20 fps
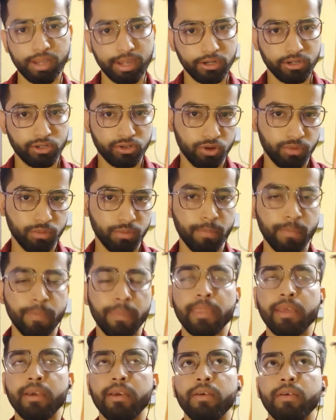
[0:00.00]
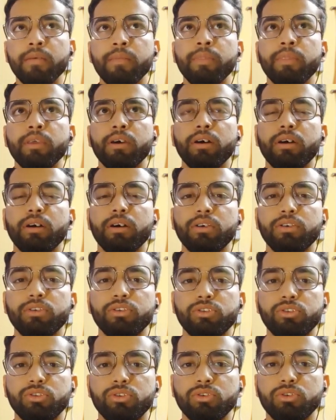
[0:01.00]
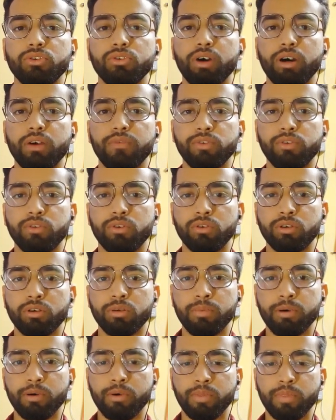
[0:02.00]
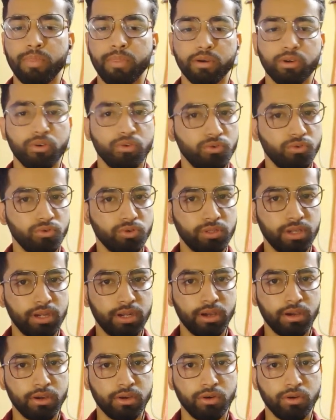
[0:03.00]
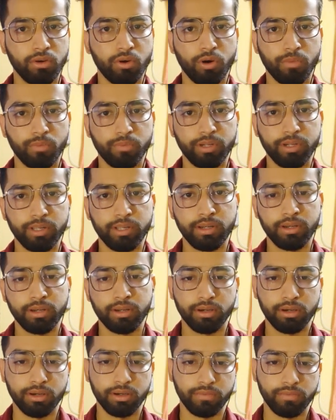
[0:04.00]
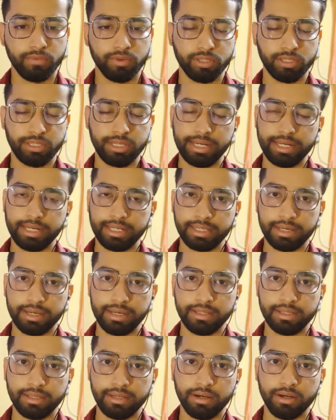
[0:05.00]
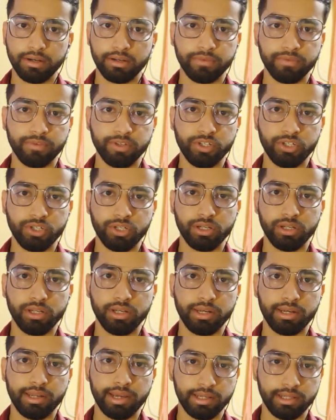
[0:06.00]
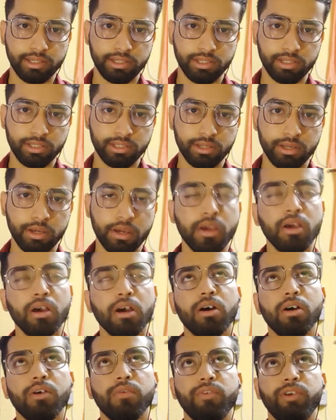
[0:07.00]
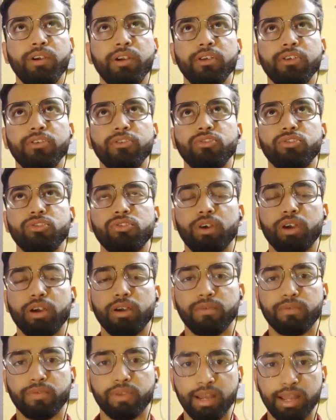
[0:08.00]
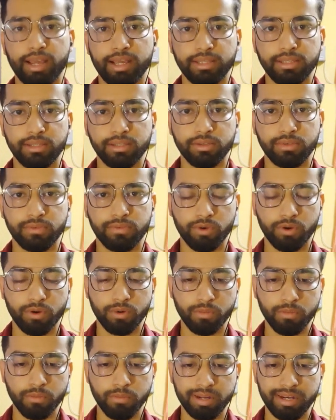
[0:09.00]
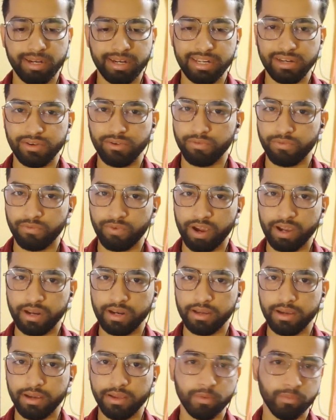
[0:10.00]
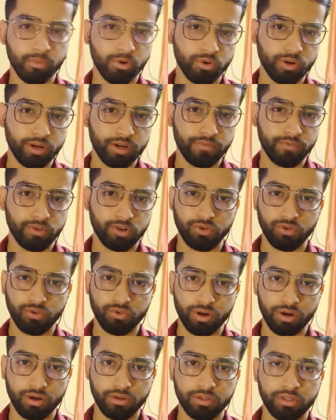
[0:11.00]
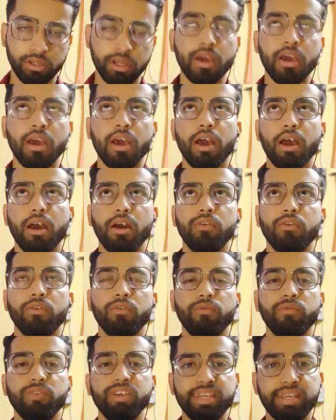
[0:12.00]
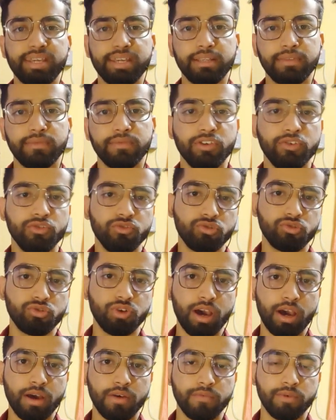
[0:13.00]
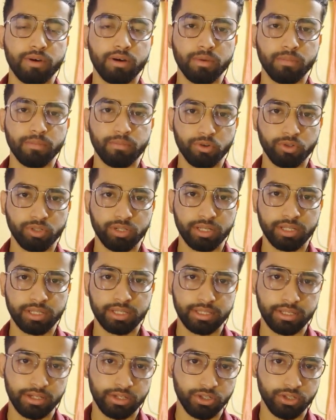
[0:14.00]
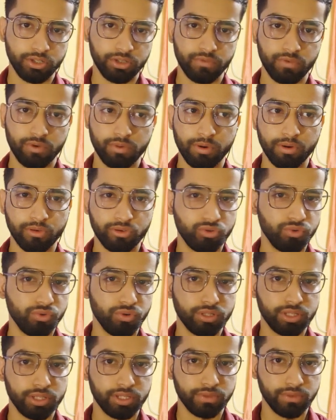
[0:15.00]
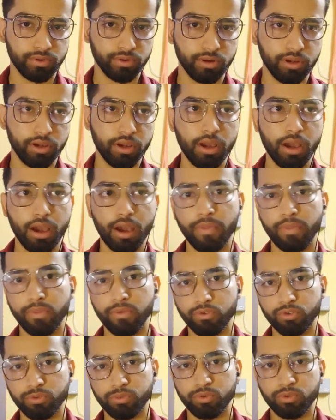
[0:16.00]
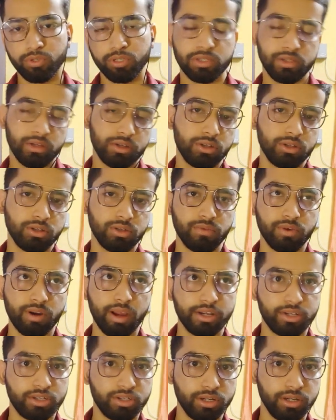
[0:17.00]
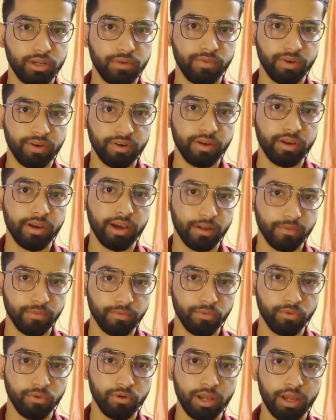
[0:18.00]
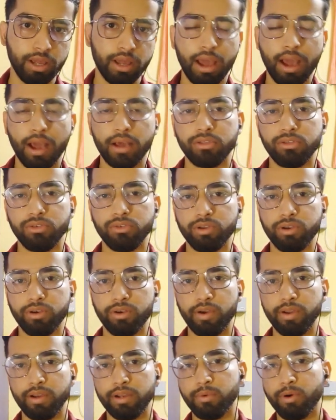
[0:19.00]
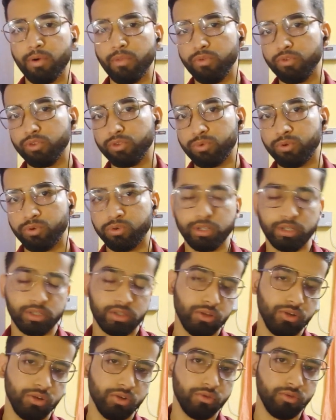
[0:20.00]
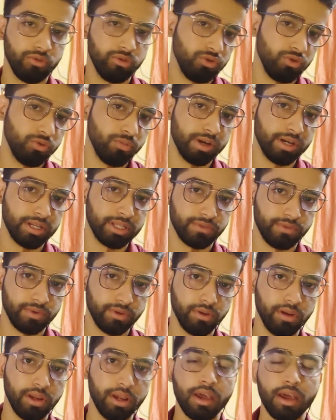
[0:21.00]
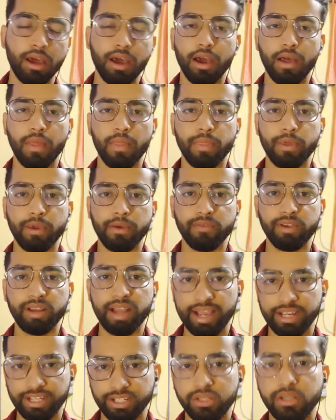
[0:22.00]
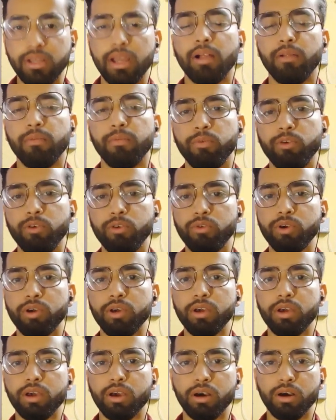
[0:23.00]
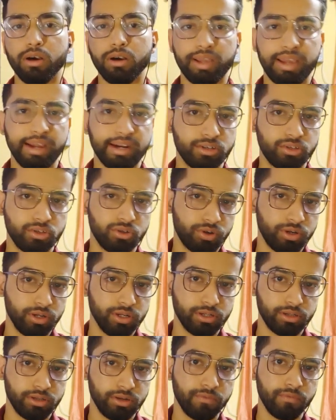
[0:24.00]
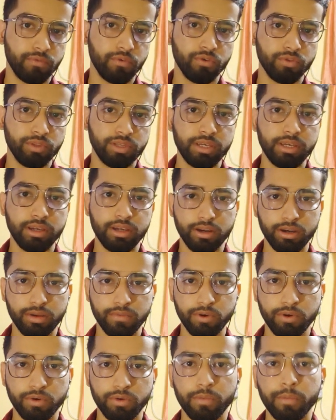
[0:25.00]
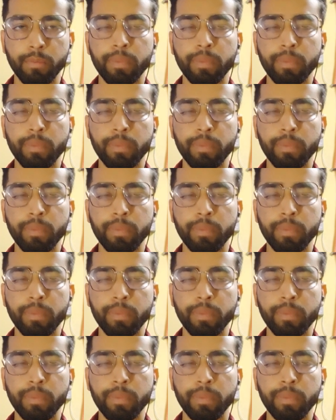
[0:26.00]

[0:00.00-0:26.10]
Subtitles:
get a job. So I would talk about the course that I got opted in. It was data science and artificial intelligence, where I used to have classes from Monday to Friday in the morning for 2 hours. And on weekends, we used to have project sessions for about 2 hours as well. And those project sessions were actually very helpful, as you can write about those projects in your resume as well. And they will actually help you get shortlisted for the interview.